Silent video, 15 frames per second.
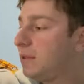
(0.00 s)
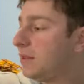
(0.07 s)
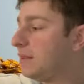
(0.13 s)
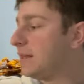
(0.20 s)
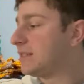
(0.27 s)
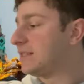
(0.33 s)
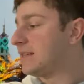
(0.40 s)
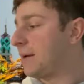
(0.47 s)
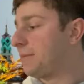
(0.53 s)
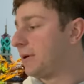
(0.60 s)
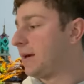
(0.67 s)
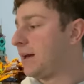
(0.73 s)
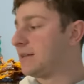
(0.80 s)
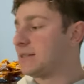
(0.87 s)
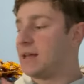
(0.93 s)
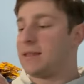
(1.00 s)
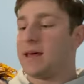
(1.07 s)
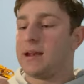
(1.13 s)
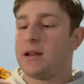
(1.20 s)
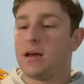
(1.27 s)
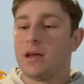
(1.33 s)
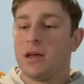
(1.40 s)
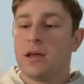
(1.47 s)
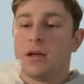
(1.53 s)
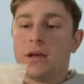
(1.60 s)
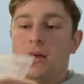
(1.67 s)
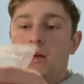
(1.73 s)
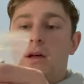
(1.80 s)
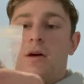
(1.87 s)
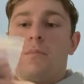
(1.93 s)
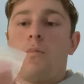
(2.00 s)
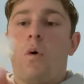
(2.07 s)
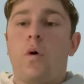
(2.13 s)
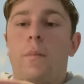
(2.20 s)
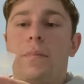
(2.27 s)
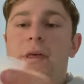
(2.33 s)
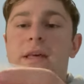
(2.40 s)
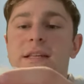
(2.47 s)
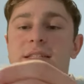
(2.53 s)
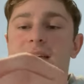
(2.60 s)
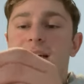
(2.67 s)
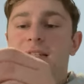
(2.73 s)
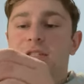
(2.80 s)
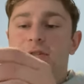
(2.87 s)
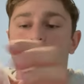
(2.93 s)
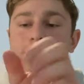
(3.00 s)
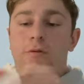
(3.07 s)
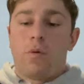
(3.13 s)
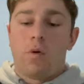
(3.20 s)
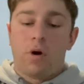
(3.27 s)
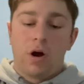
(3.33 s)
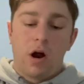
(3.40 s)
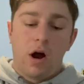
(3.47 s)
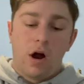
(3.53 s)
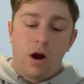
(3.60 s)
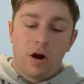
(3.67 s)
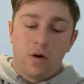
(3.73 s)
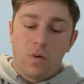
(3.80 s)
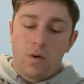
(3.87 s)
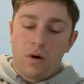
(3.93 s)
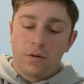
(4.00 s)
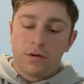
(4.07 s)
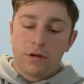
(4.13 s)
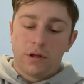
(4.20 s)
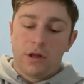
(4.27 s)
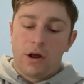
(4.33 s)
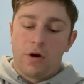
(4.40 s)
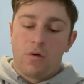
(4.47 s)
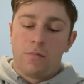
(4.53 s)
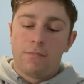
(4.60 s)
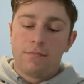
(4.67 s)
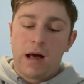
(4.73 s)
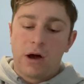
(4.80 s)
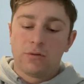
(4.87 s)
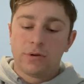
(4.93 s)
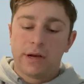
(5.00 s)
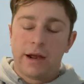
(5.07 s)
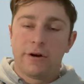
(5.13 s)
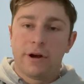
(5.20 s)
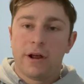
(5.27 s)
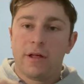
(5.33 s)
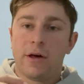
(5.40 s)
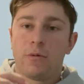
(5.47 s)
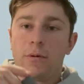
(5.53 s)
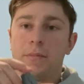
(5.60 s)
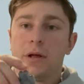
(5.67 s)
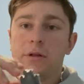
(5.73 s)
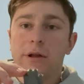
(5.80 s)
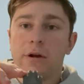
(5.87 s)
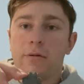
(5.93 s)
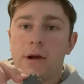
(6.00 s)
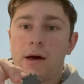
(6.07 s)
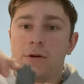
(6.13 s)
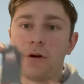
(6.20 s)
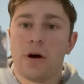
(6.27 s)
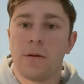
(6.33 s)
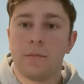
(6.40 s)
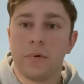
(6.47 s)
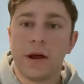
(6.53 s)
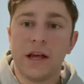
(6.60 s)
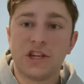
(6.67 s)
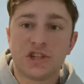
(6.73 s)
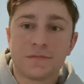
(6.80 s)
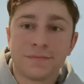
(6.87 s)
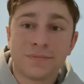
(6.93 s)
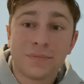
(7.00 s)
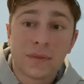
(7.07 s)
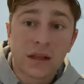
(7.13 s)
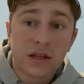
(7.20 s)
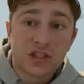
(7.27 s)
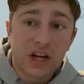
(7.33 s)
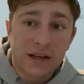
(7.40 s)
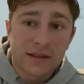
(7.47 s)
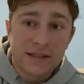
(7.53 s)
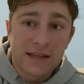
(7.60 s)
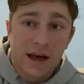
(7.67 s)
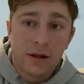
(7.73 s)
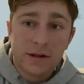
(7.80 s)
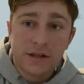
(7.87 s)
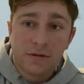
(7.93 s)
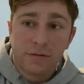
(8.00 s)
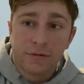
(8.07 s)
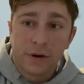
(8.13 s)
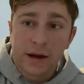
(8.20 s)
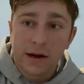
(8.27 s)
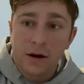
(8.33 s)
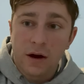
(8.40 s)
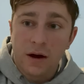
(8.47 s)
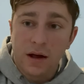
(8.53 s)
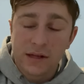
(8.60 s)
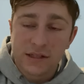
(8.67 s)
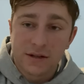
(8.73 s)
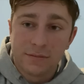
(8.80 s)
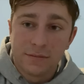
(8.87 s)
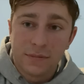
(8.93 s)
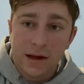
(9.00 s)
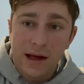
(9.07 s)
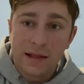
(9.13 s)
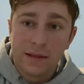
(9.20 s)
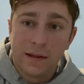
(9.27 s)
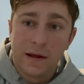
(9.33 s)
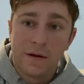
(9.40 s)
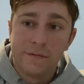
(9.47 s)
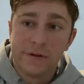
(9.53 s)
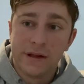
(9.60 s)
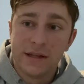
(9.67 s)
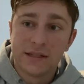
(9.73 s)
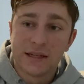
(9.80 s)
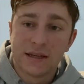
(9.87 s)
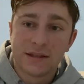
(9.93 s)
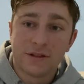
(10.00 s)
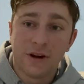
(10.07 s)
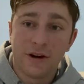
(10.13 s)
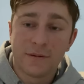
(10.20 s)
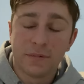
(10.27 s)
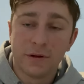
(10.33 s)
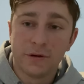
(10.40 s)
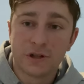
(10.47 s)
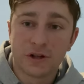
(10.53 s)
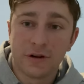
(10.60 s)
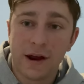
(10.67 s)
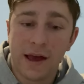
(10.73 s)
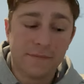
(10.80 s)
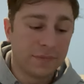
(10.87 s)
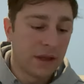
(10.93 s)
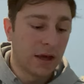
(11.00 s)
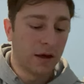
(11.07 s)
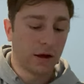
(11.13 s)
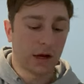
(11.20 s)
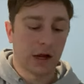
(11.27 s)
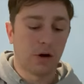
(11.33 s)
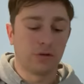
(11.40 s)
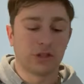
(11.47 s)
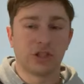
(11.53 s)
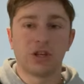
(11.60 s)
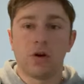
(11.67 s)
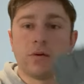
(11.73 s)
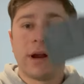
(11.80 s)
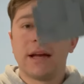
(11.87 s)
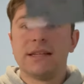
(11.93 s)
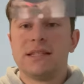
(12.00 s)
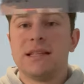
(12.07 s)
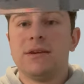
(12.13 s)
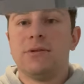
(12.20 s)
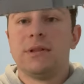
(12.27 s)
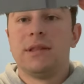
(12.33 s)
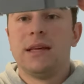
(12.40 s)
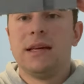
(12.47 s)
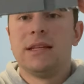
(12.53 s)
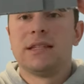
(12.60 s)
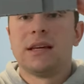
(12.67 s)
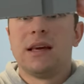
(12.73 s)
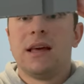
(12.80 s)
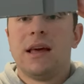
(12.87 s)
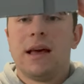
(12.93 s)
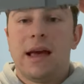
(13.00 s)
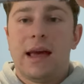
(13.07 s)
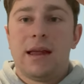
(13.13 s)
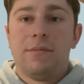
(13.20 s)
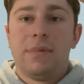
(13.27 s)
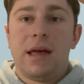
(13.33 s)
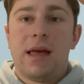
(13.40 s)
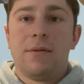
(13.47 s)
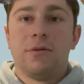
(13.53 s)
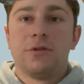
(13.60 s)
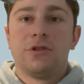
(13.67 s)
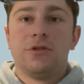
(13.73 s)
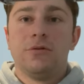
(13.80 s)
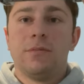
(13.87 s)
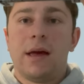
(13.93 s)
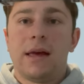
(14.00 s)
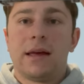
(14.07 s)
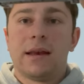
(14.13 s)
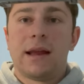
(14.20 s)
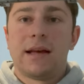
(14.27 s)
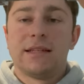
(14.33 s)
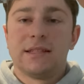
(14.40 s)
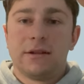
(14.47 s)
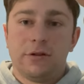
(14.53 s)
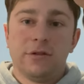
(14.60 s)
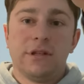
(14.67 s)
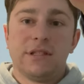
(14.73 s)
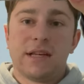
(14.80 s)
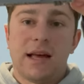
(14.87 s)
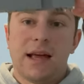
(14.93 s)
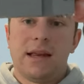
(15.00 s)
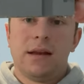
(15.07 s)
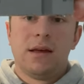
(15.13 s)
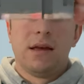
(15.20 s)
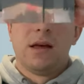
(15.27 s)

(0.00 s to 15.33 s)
this is epic, guys. And then more pieces for our, you know, mountain area that we're building around our bridge. Check these out. These are freaking awesome. I love these. Dark bluish gray. Gonna go so nicely with these and be able to make a nice little design